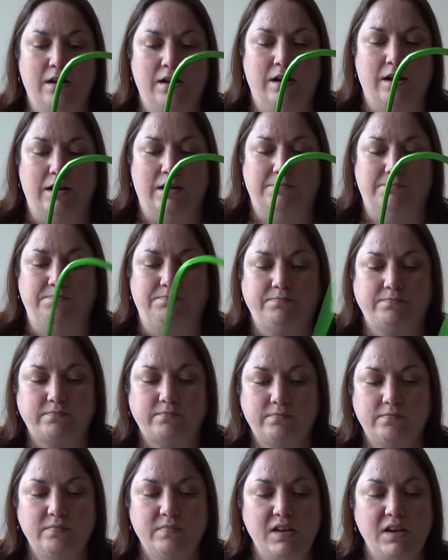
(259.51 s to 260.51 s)

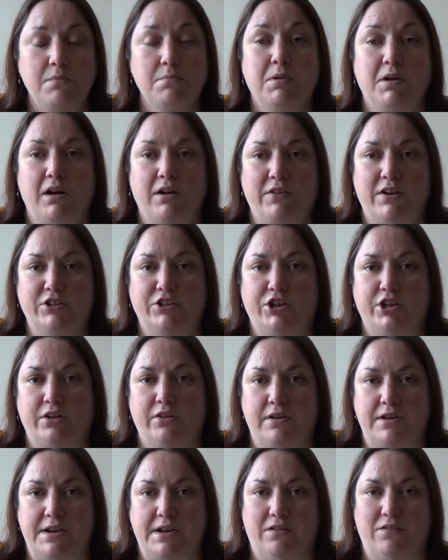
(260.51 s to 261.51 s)
But I've actually
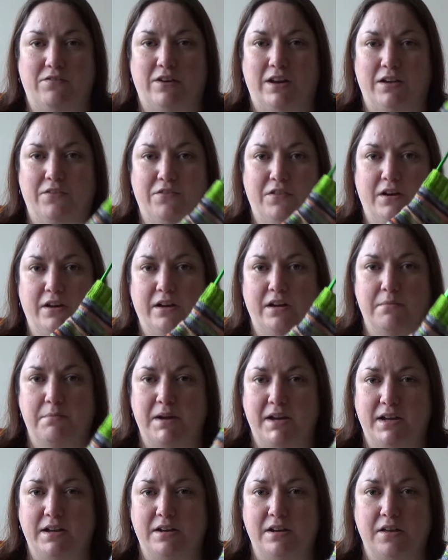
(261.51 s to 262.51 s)
got enough left that I can
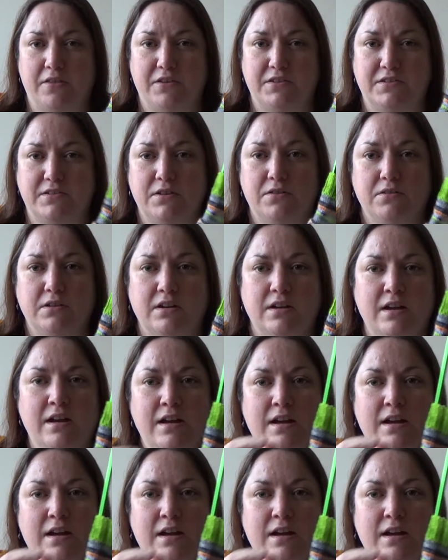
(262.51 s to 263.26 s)
make another sock.